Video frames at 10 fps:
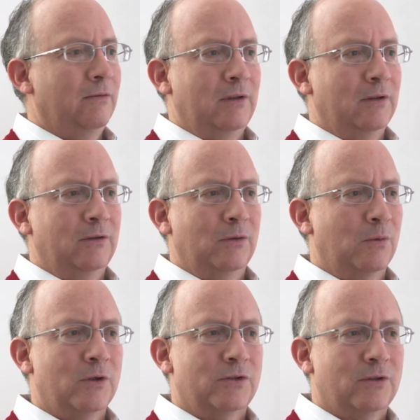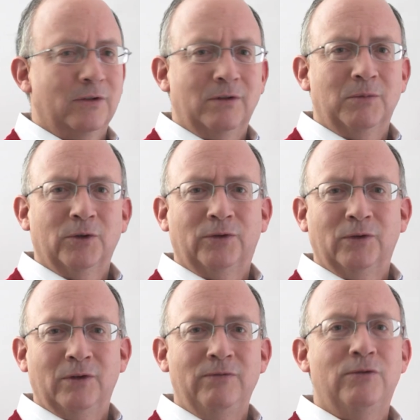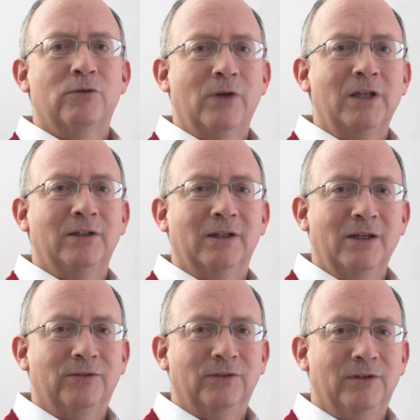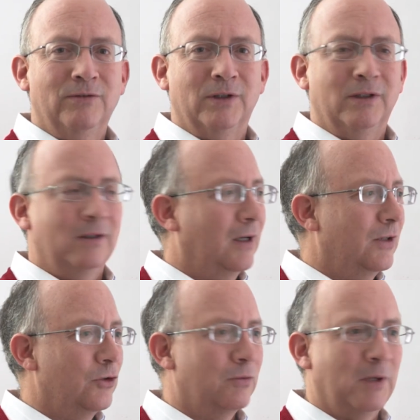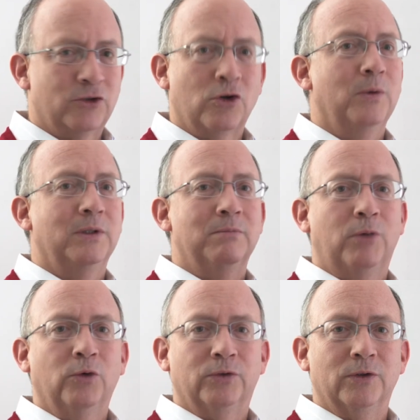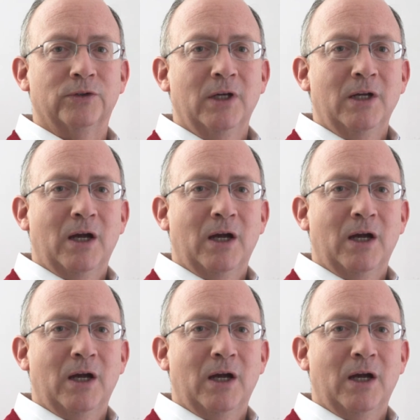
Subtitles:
in the worst, you know, most infuriating cases, even just by showing them posters